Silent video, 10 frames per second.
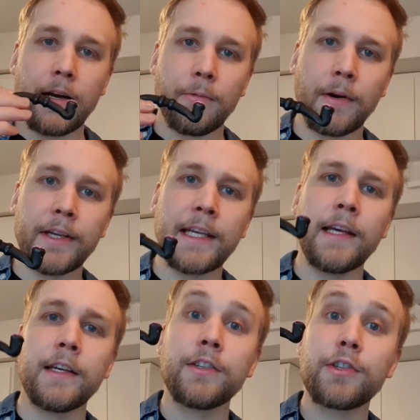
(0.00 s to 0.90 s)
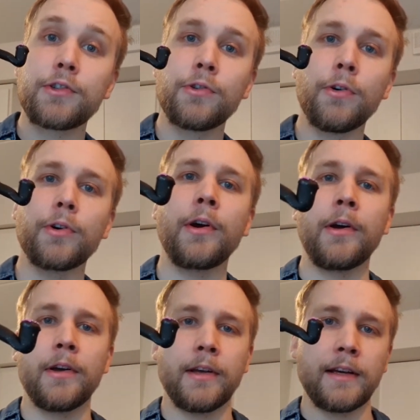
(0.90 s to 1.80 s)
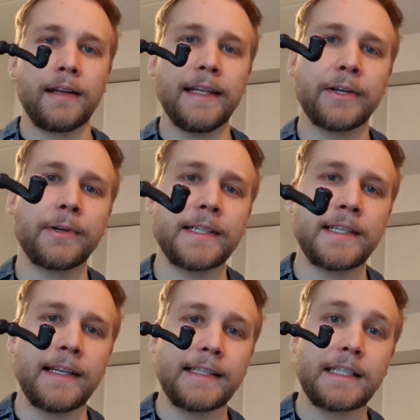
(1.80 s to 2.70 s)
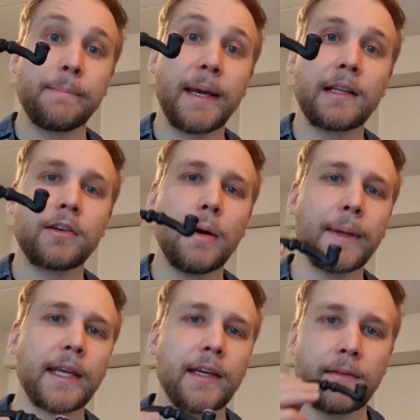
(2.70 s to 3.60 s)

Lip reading: Very strong licorice smell coming.